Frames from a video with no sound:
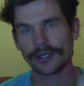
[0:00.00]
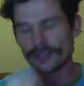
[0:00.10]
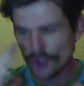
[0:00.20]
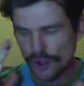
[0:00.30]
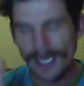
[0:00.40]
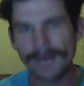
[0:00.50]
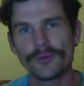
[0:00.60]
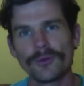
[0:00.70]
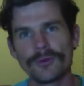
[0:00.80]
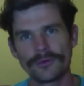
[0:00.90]

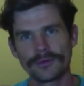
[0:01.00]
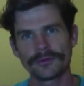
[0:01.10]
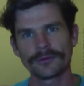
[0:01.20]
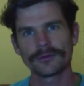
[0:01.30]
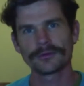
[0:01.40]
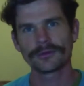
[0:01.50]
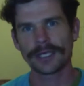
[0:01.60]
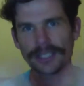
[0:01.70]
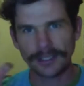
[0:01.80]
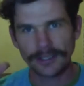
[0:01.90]
travel,
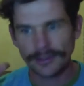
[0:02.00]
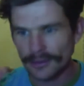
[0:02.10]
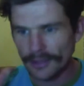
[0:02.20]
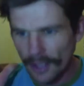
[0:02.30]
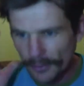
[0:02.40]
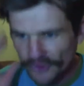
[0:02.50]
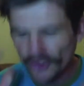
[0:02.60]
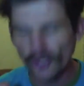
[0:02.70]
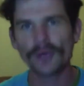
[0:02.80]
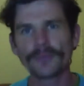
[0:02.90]

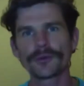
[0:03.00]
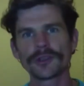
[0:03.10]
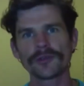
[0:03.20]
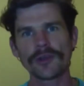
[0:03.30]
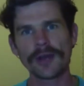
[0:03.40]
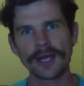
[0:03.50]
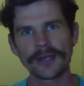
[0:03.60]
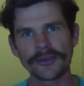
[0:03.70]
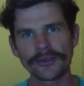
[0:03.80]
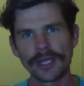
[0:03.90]
observe through your
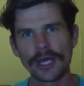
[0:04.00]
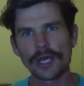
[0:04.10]
eyes,